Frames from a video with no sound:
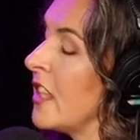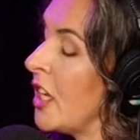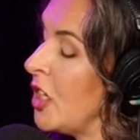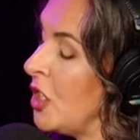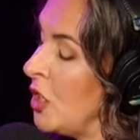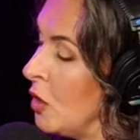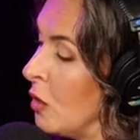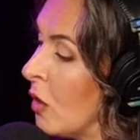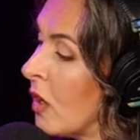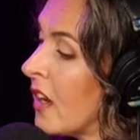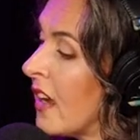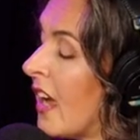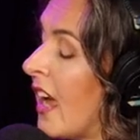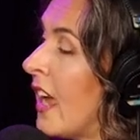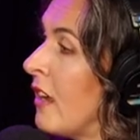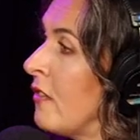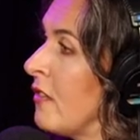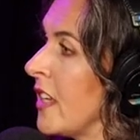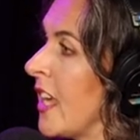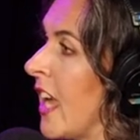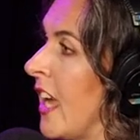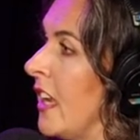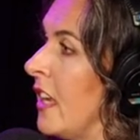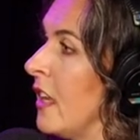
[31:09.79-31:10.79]
then you are
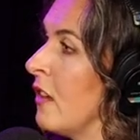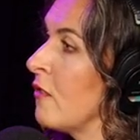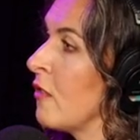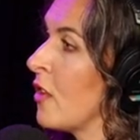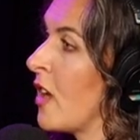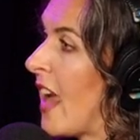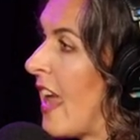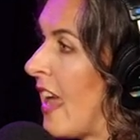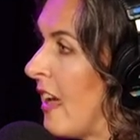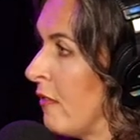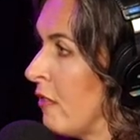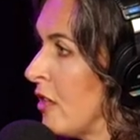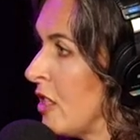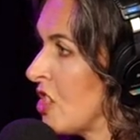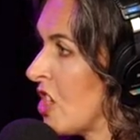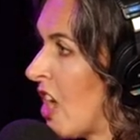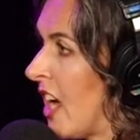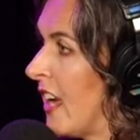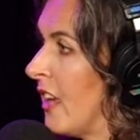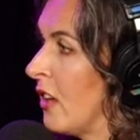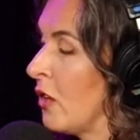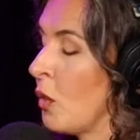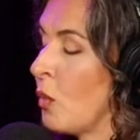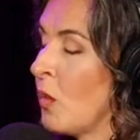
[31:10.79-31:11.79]
advocating for every
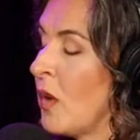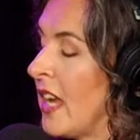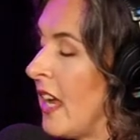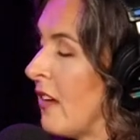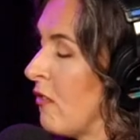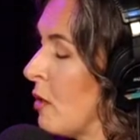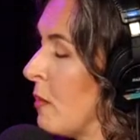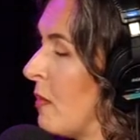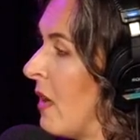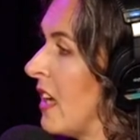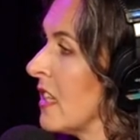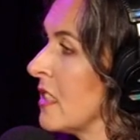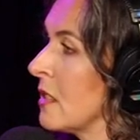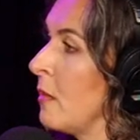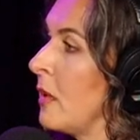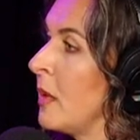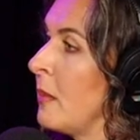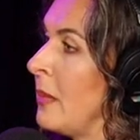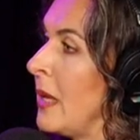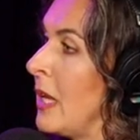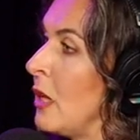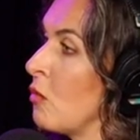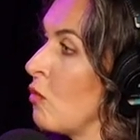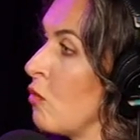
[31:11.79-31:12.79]
child, whenever possible,
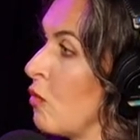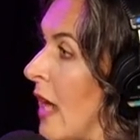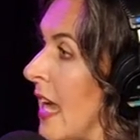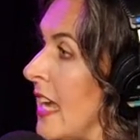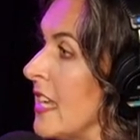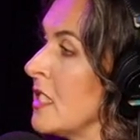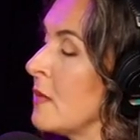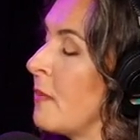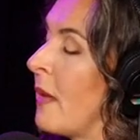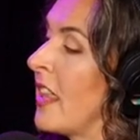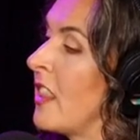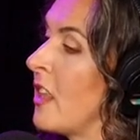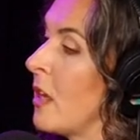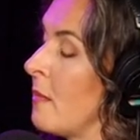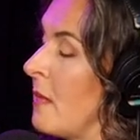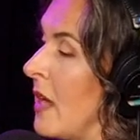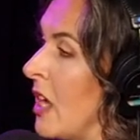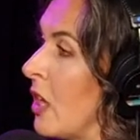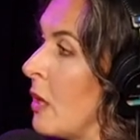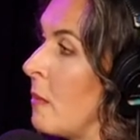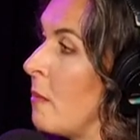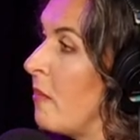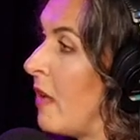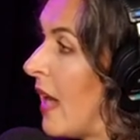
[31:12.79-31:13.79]
being raised by their
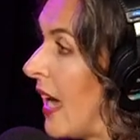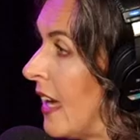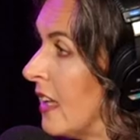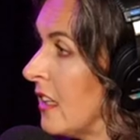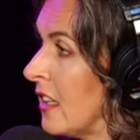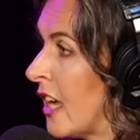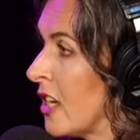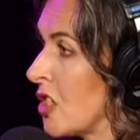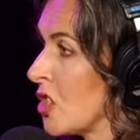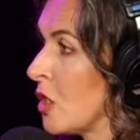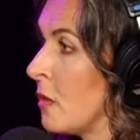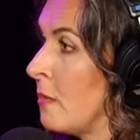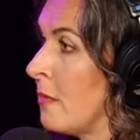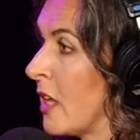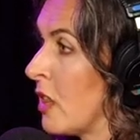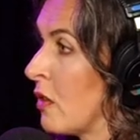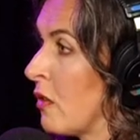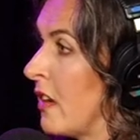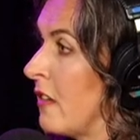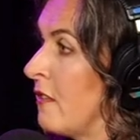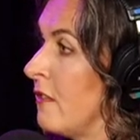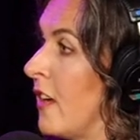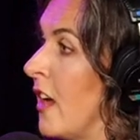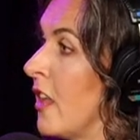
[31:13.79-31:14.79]
married biological
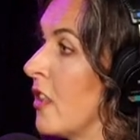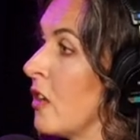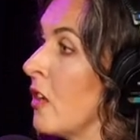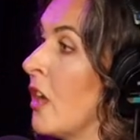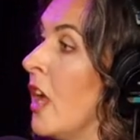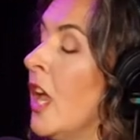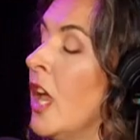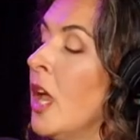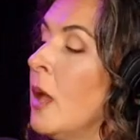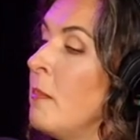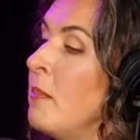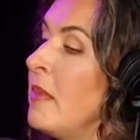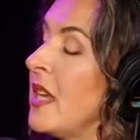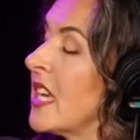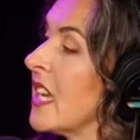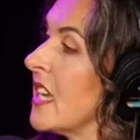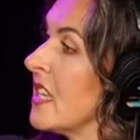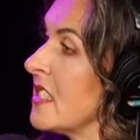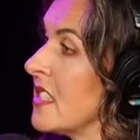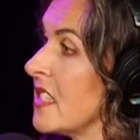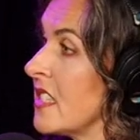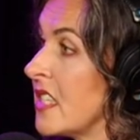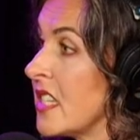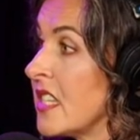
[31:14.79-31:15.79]
mother and father,
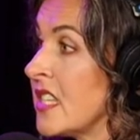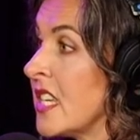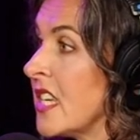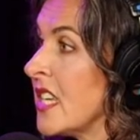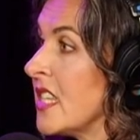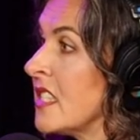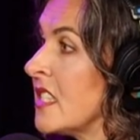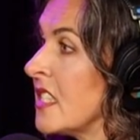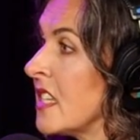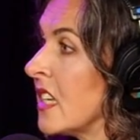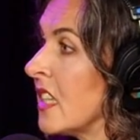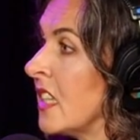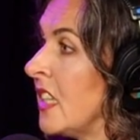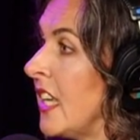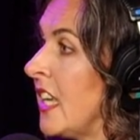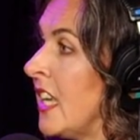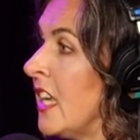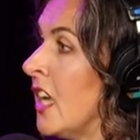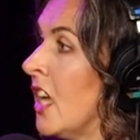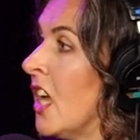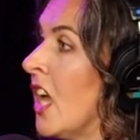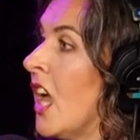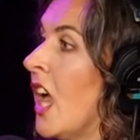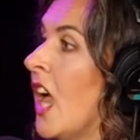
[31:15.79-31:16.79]
because
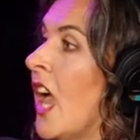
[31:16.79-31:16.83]
statistically,